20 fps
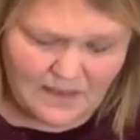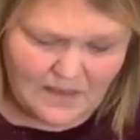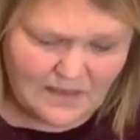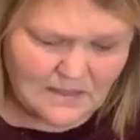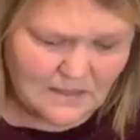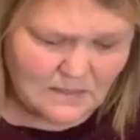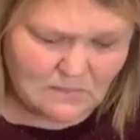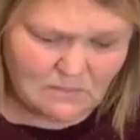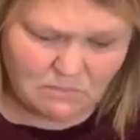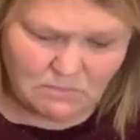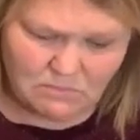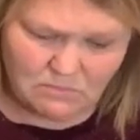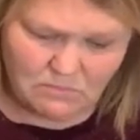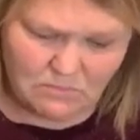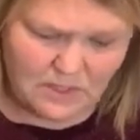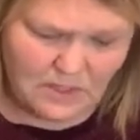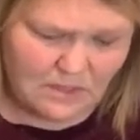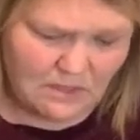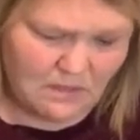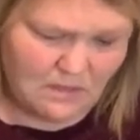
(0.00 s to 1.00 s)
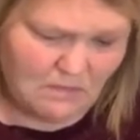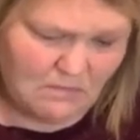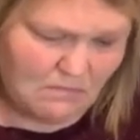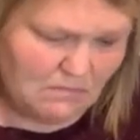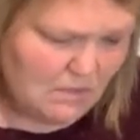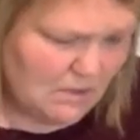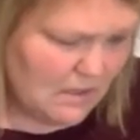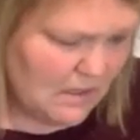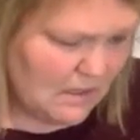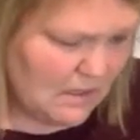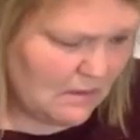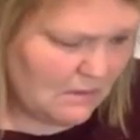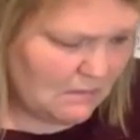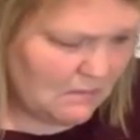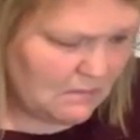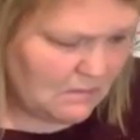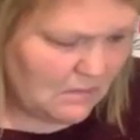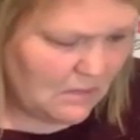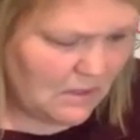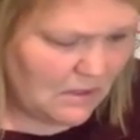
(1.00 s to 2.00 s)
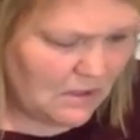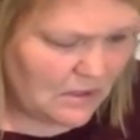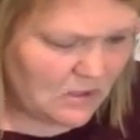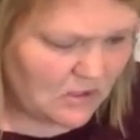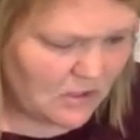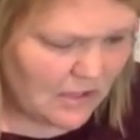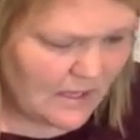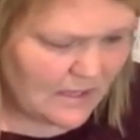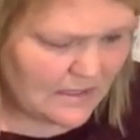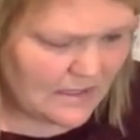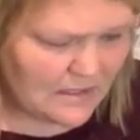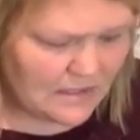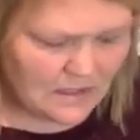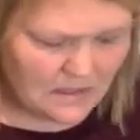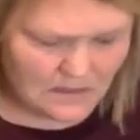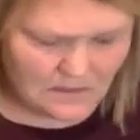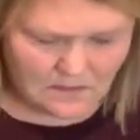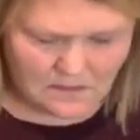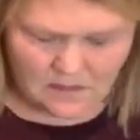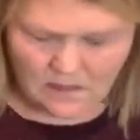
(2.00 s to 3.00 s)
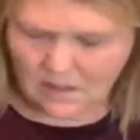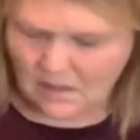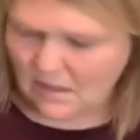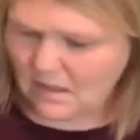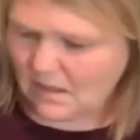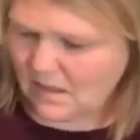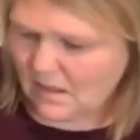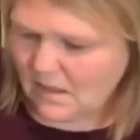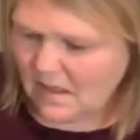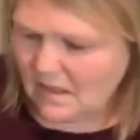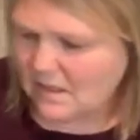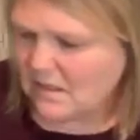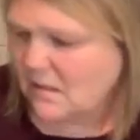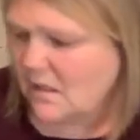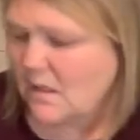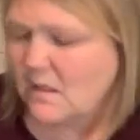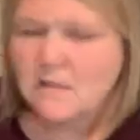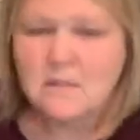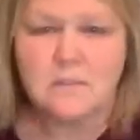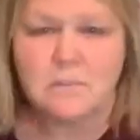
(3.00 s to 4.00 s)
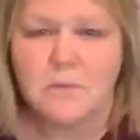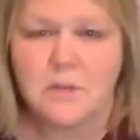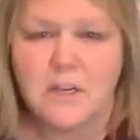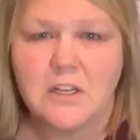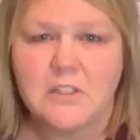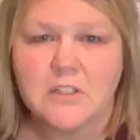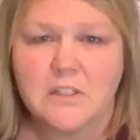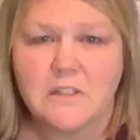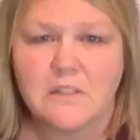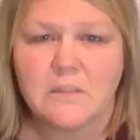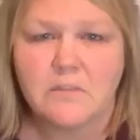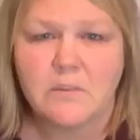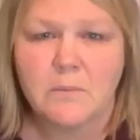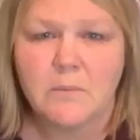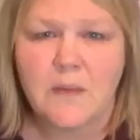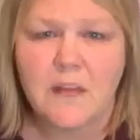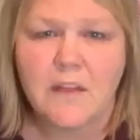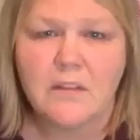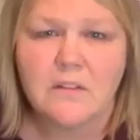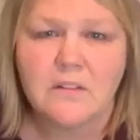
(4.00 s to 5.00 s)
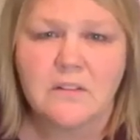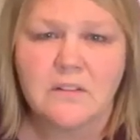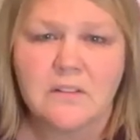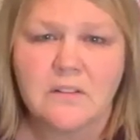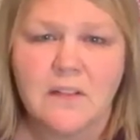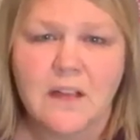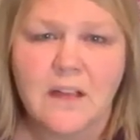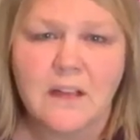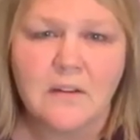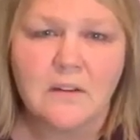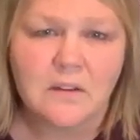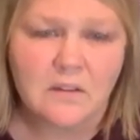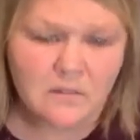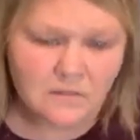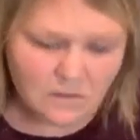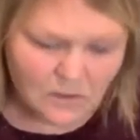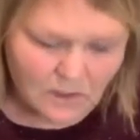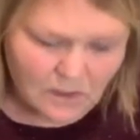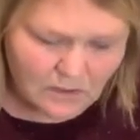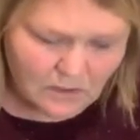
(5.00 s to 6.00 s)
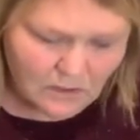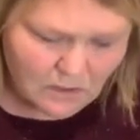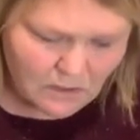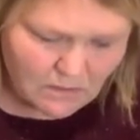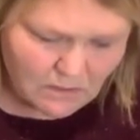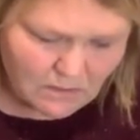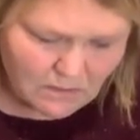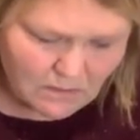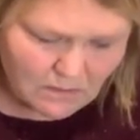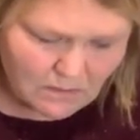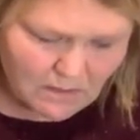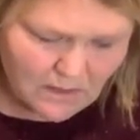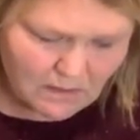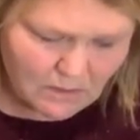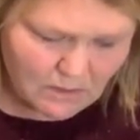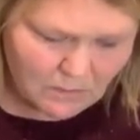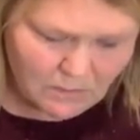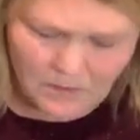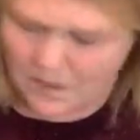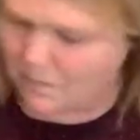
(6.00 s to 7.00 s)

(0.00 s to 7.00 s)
that's where, you know, you get your ideas, is inspirations from other designers or other